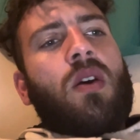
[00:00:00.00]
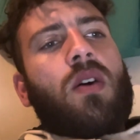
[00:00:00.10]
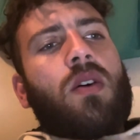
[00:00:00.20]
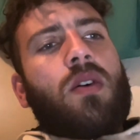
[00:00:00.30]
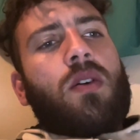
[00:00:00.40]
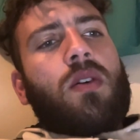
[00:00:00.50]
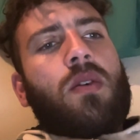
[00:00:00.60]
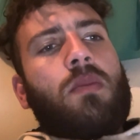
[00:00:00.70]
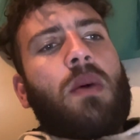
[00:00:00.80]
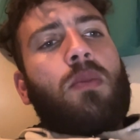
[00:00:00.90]

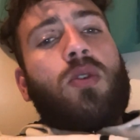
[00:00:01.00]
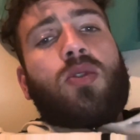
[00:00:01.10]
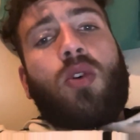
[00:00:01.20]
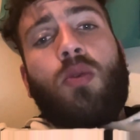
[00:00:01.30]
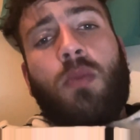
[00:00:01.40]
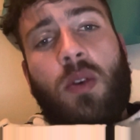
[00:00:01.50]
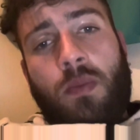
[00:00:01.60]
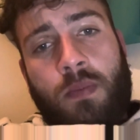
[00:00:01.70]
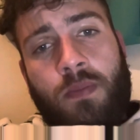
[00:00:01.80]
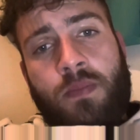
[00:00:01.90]
My boss owed me
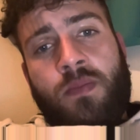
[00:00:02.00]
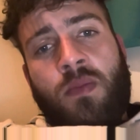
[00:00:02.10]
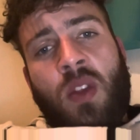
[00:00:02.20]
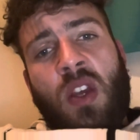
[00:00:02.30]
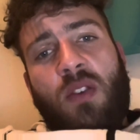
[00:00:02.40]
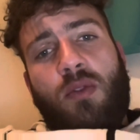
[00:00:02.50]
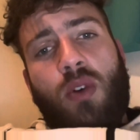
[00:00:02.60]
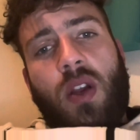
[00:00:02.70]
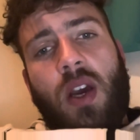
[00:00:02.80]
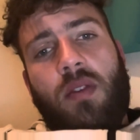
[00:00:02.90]

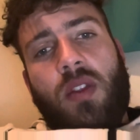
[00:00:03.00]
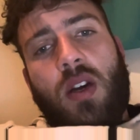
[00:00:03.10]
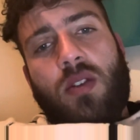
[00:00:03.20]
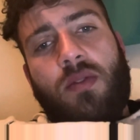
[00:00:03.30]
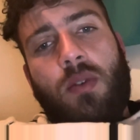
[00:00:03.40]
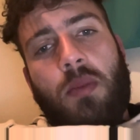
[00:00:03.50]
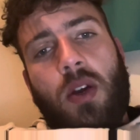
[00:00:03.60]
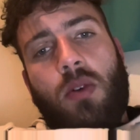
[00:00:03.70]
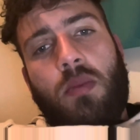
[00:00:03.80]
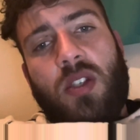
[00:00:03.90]
$4,500 from the
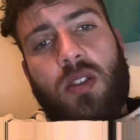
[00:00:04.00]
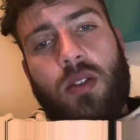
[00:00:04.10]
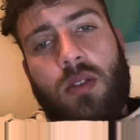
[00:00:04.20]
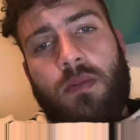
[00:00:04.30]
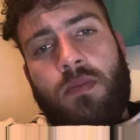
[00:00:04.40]
commission,